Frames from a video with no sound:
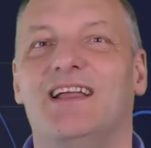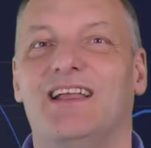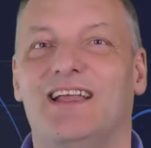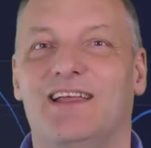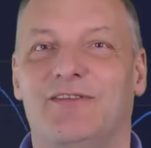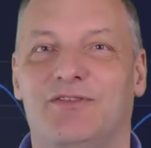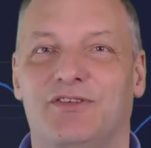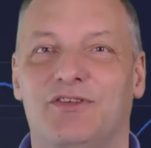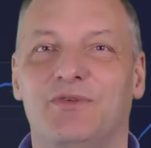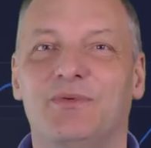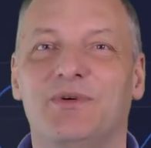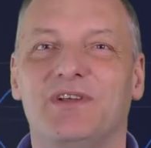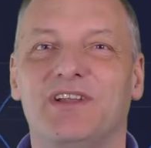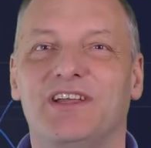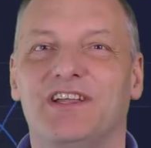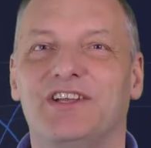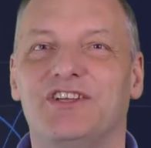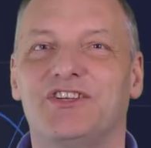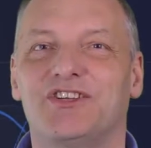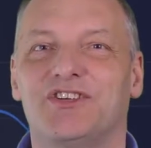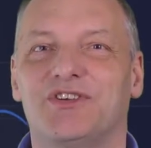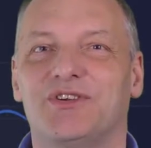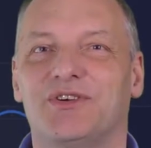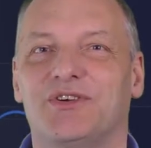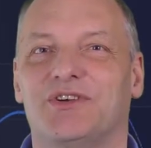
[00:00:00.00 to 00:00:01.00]
If you want to
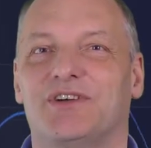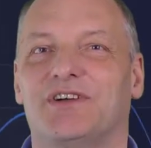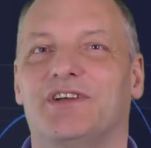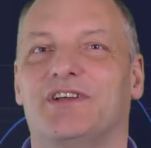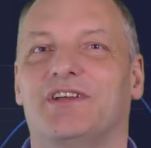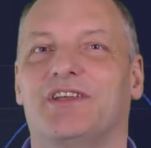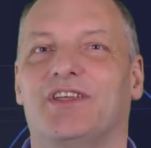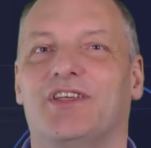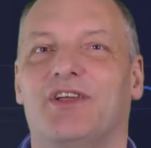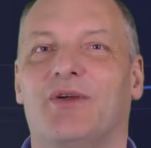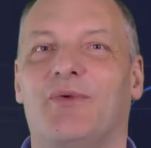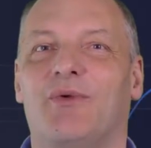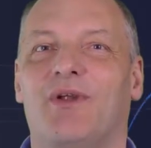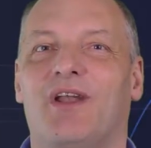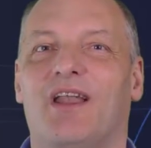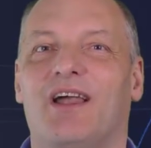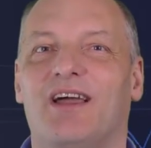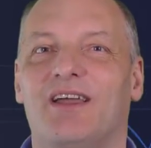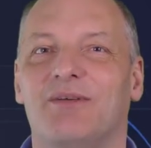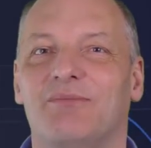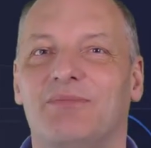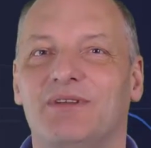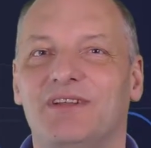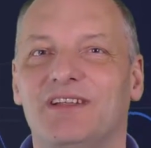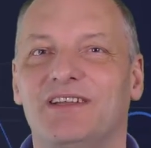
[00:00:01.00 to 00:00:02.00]
ensure your
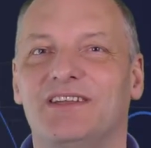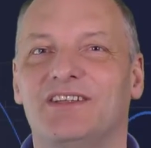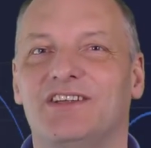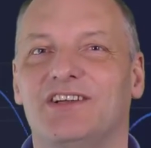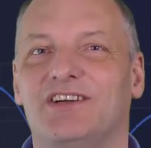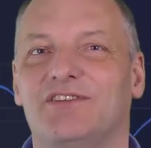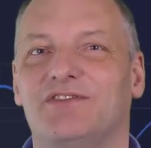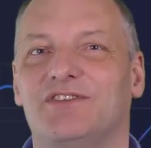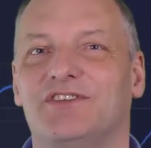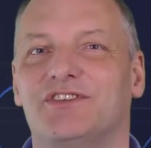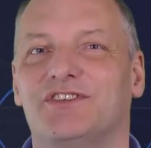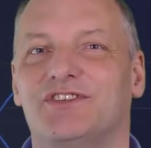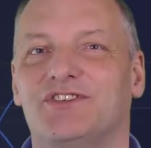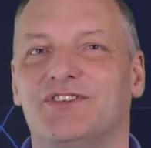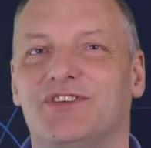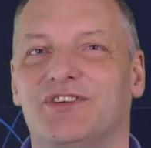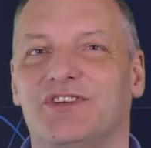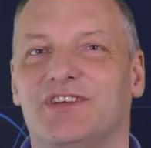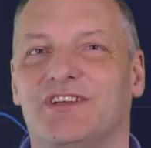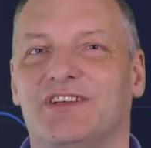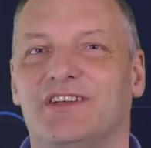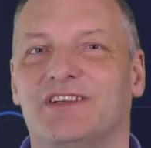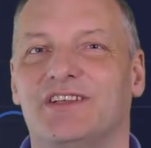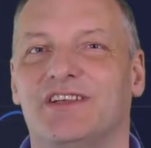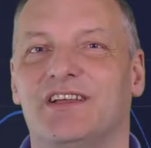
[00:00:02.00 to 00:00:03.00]
reliability of your
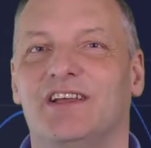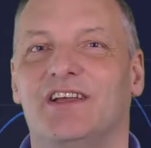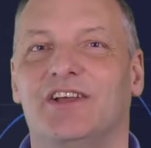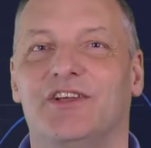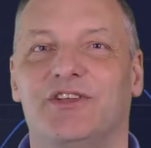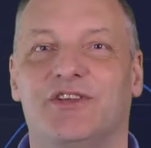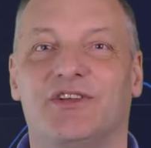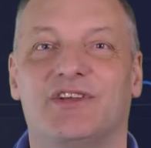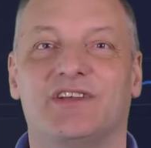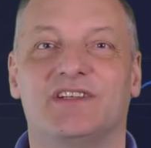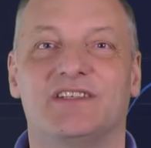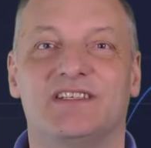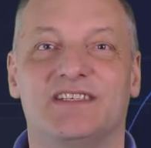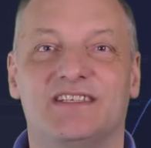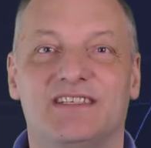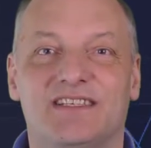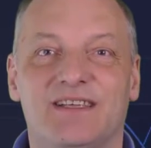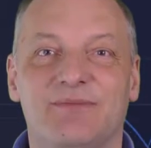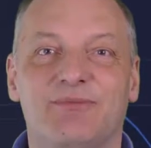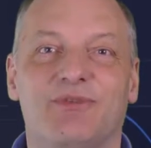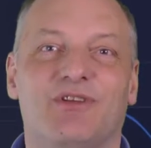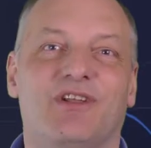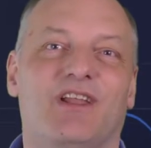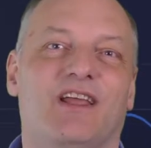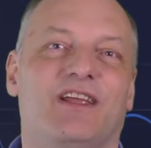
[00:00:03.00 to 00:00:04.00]
circuit, you can
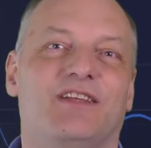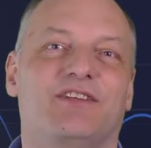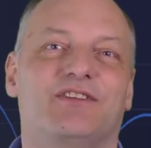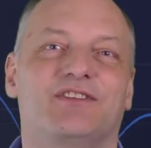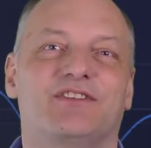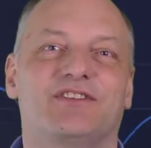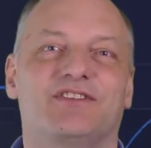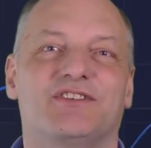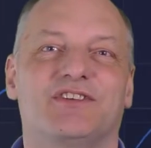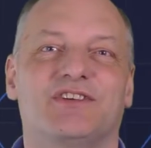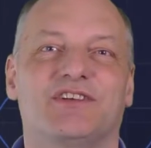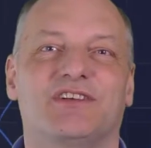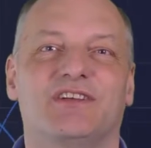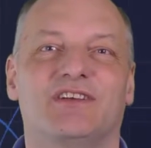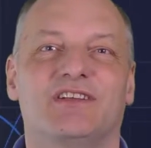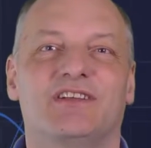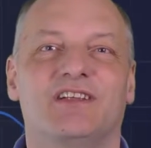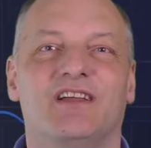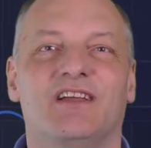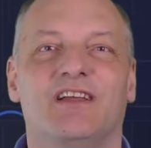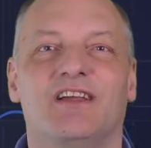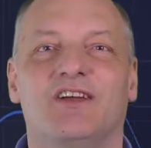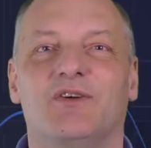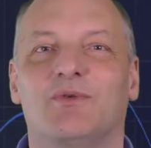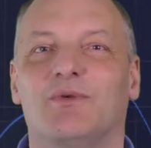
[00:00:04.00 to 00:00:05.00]
simulate your
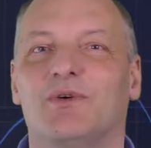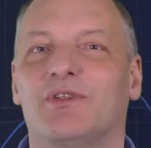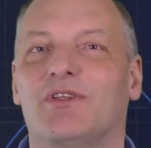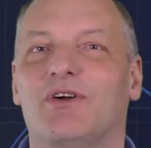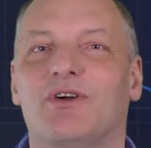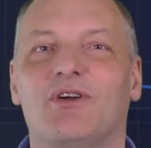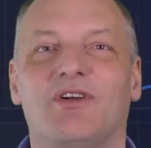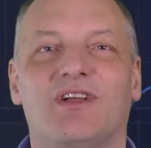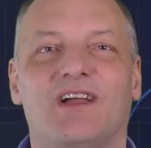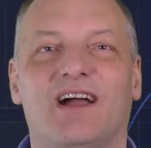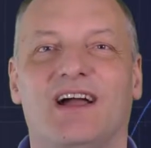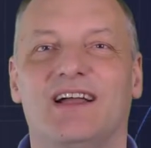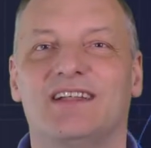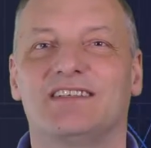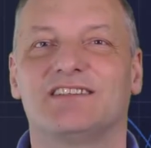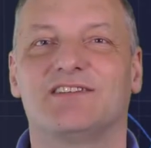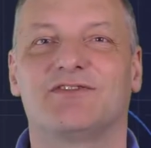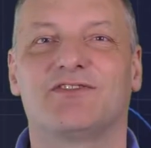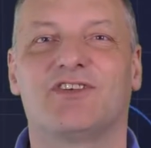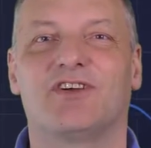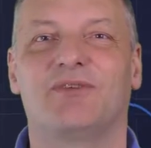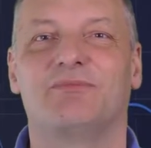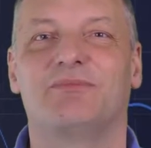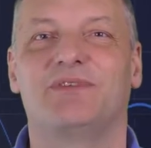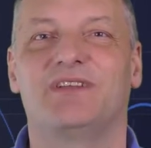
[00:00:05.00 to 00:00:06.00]
circuit with all kinds
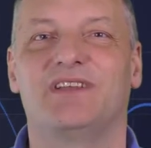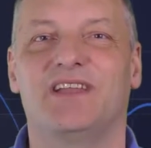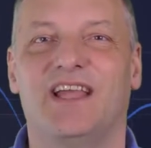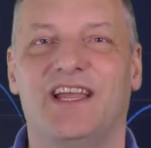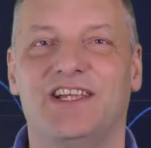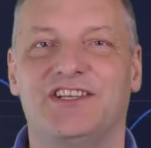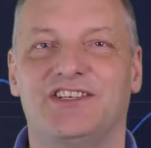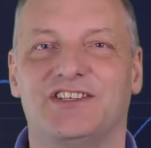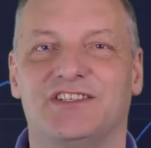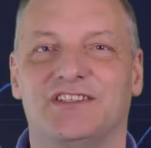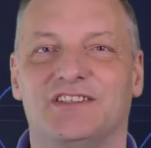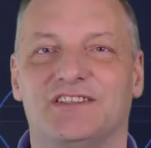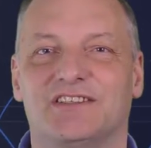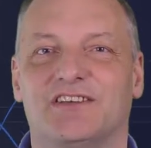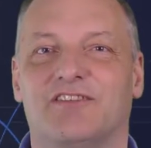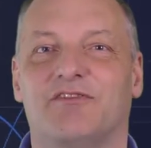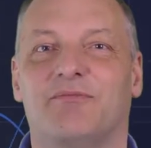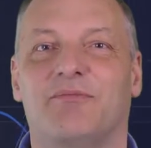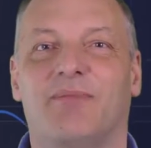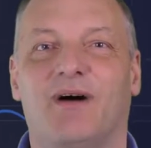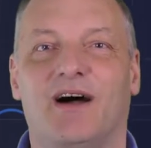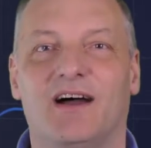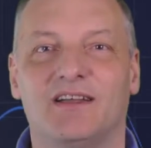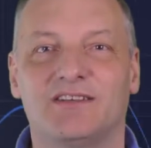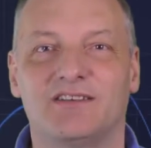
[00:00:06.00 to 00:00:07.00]
of combinations
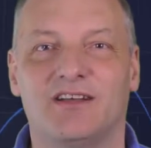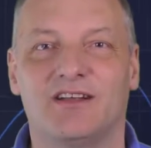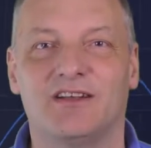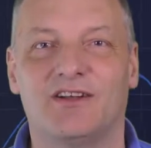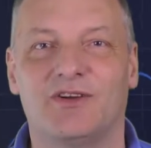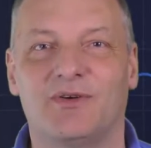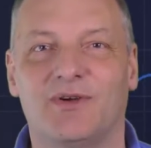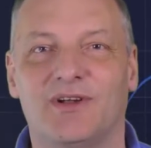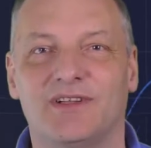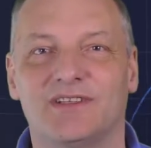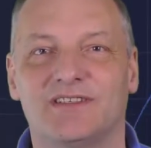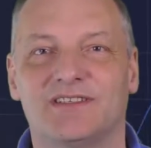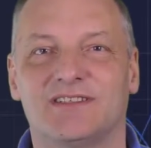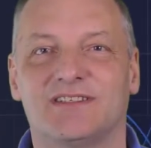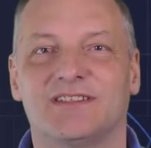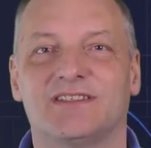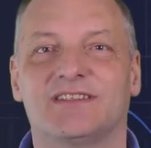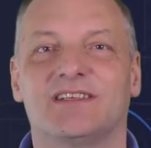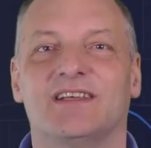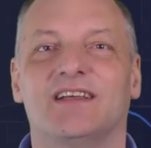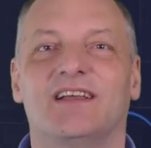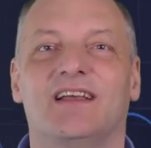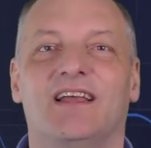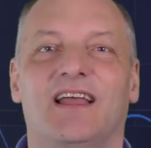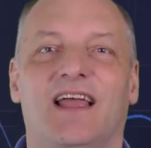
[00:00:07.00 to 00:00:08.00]
of part
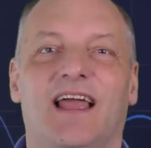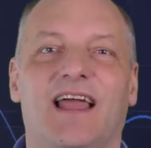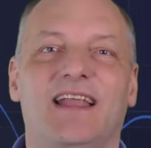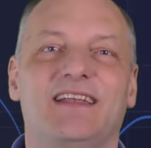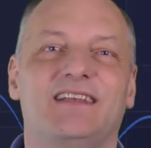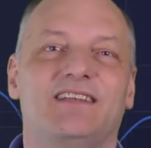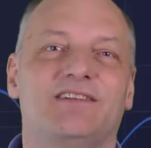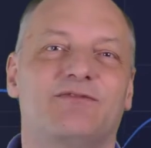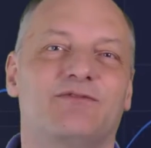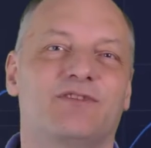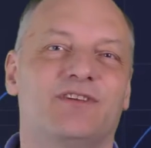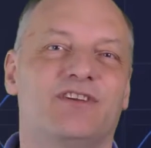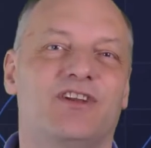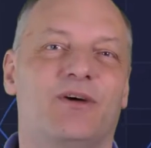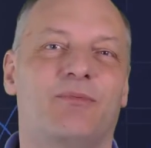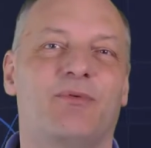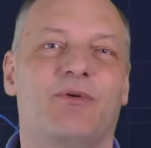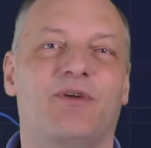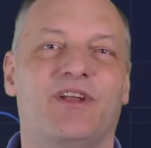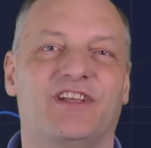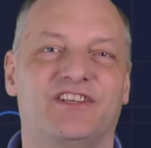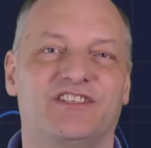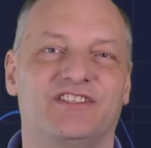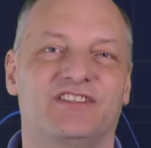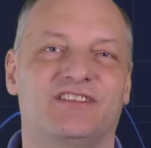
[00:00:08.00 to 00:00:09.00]
tolerances and different
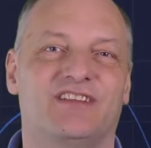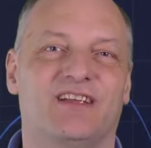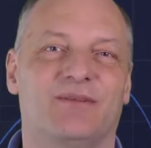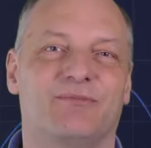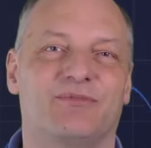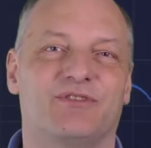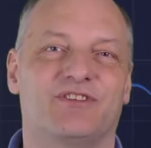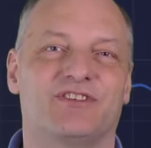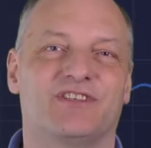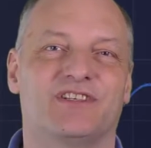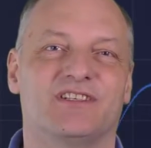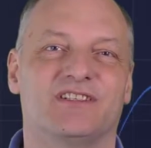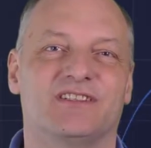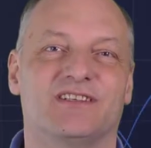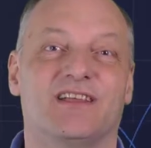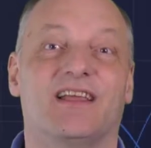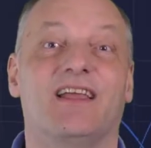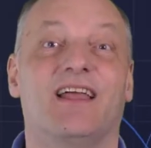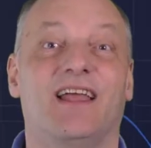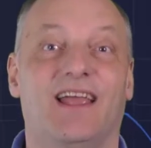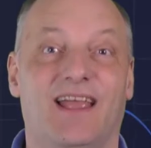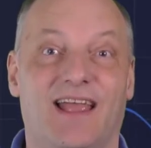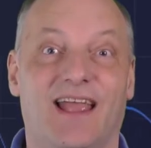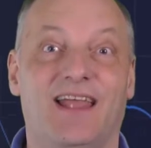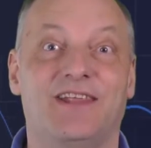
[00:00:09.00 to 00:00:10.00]
operation temperatures,
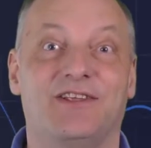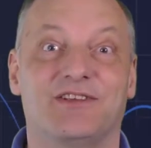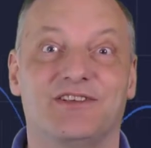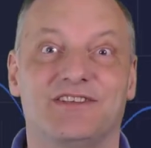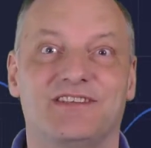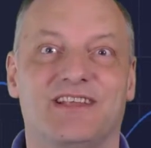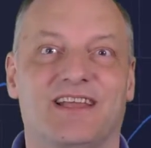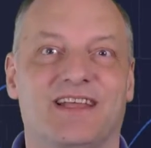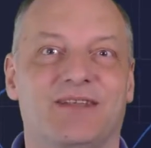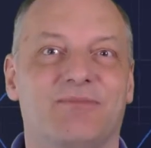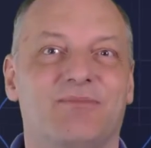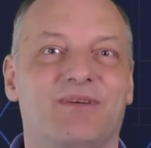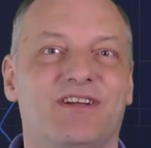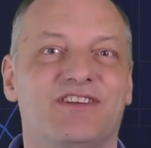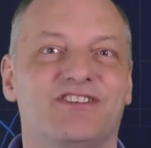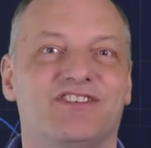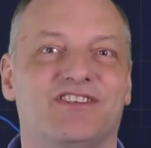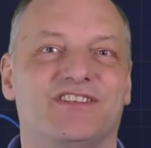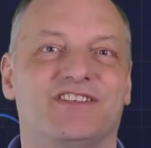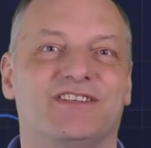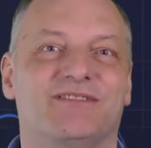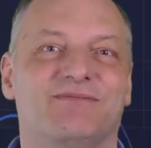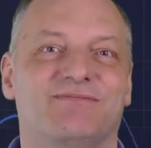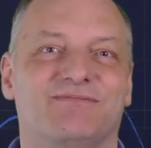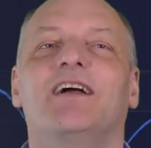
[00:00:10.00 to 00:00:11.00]
and you stay in
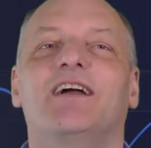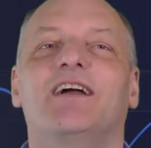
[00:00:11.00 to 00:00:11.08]
budget.